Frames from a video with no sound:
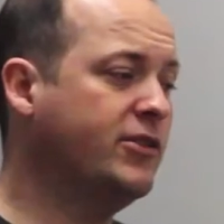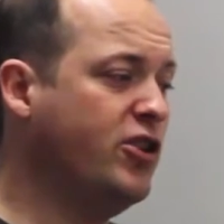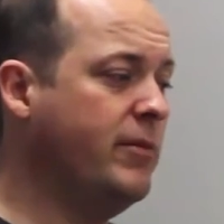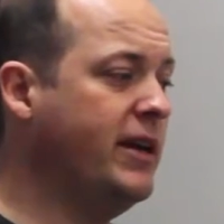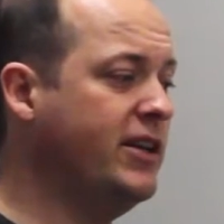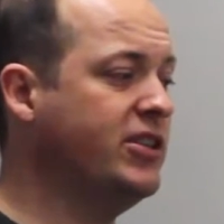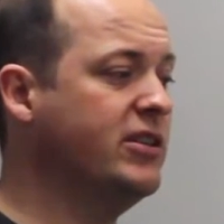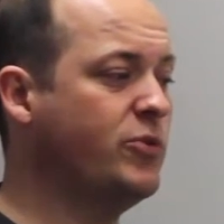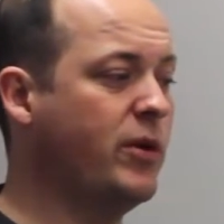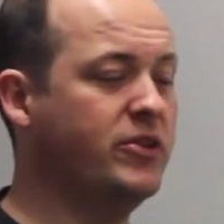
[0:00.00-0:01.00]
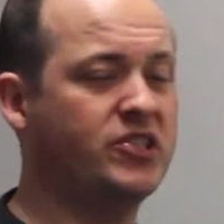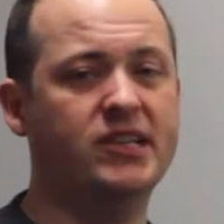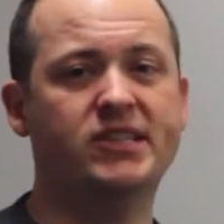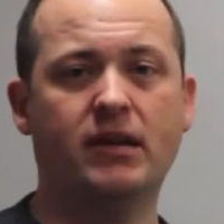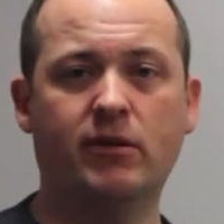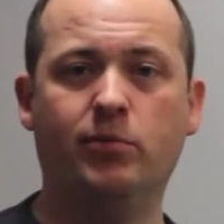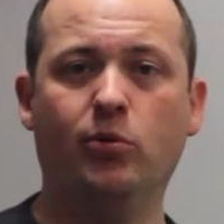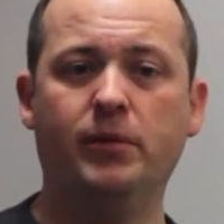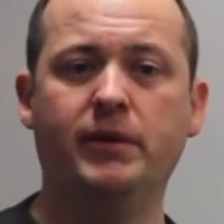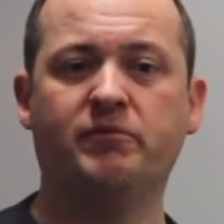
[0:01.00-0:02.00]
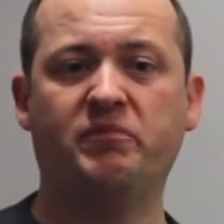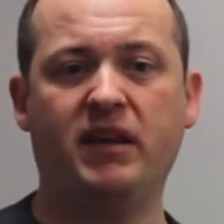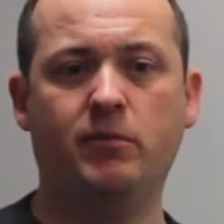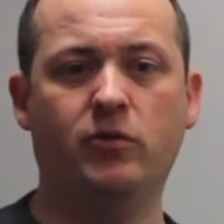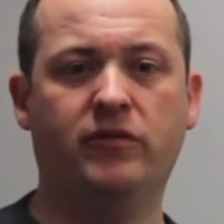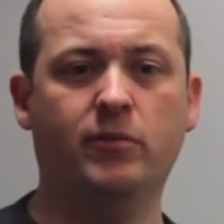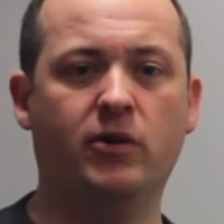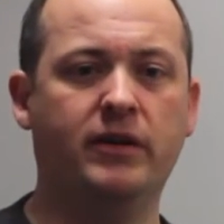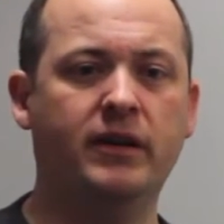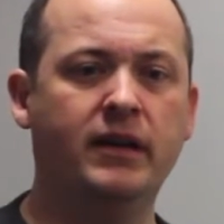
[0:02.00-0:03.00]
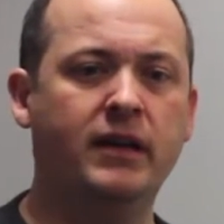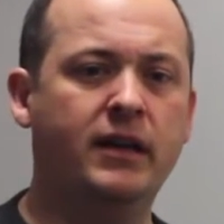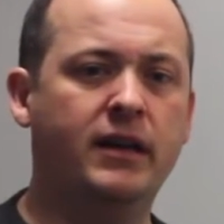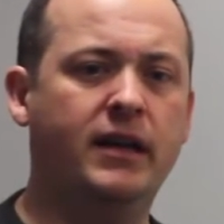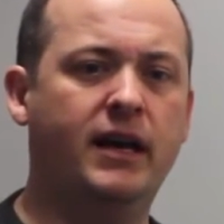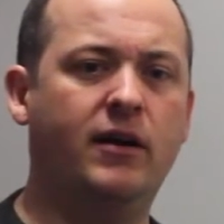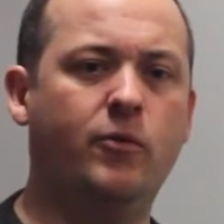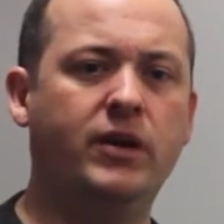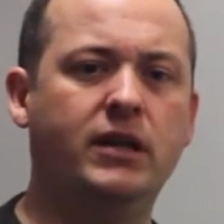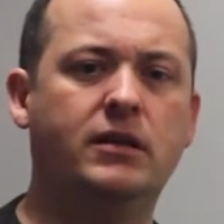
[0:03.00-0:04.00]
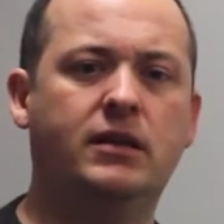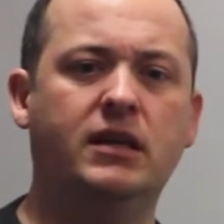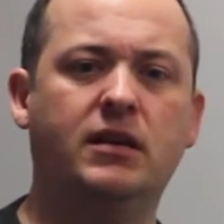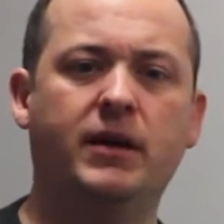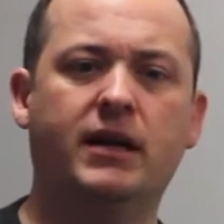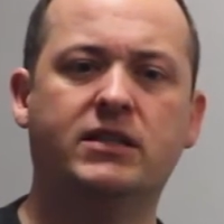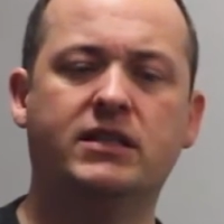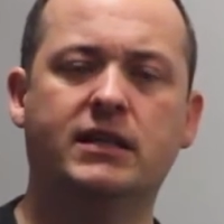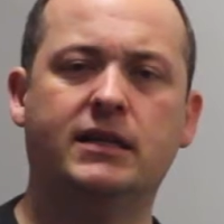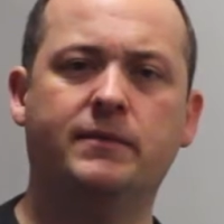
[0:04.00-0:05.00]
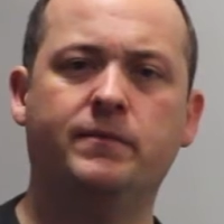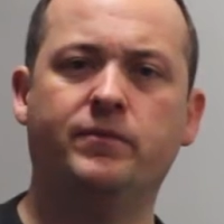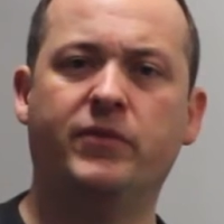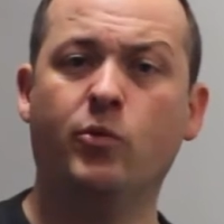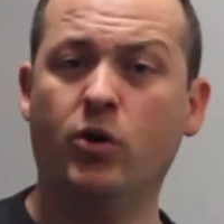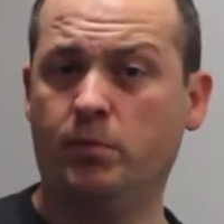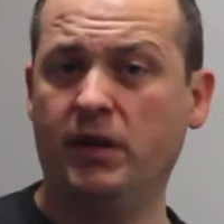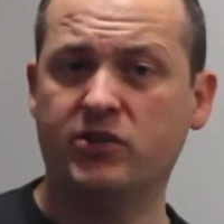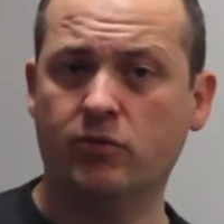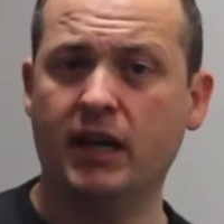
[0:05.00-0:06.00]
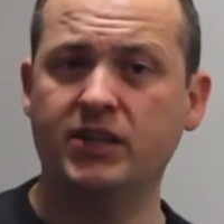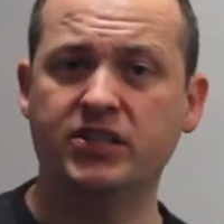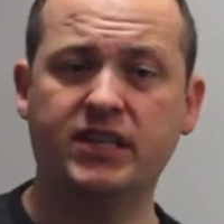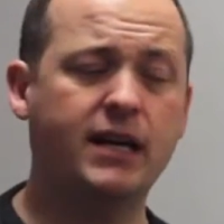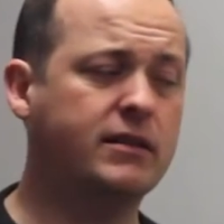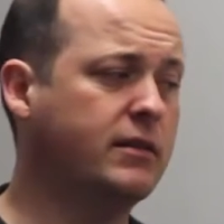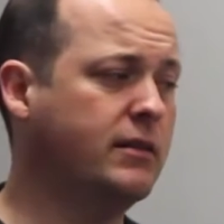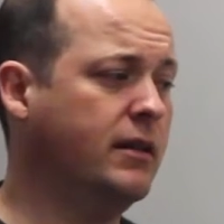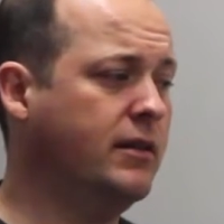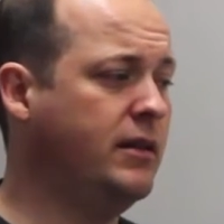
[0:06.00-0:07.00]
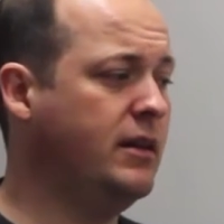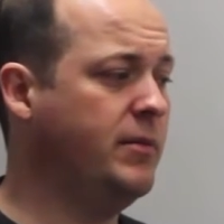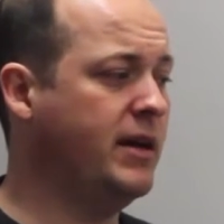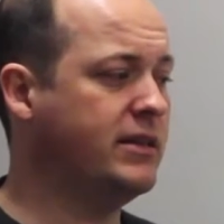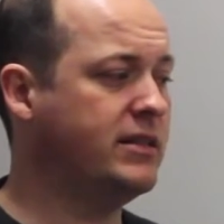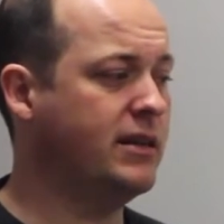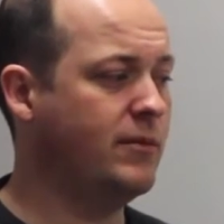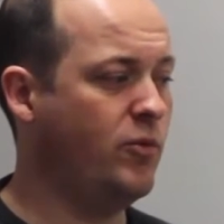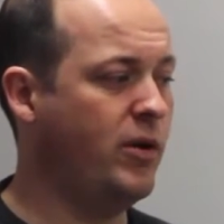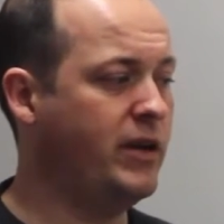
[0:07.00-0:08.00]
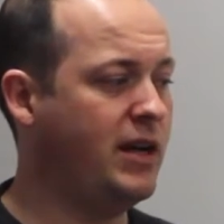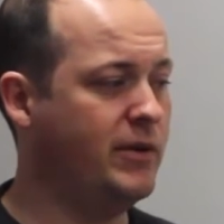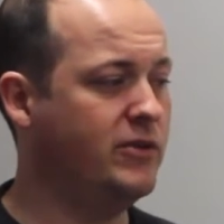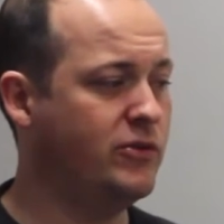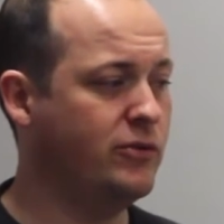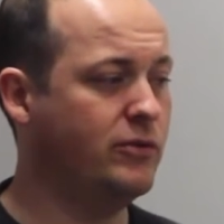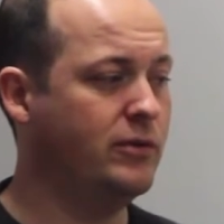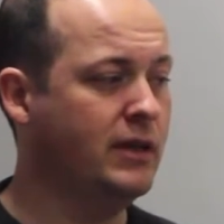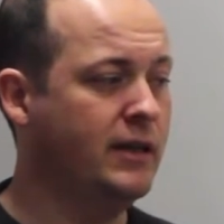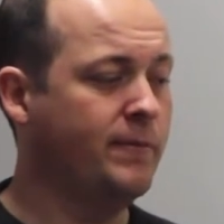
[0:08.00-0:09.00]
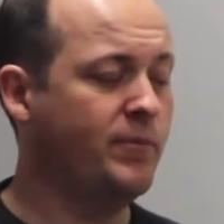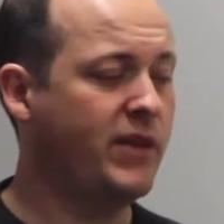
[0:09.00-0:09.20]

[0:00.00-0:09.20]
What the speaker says: Okay, termination is where we cease their employment and move them on. Now, we need to think about the Workplace Relations Act and think about where we come into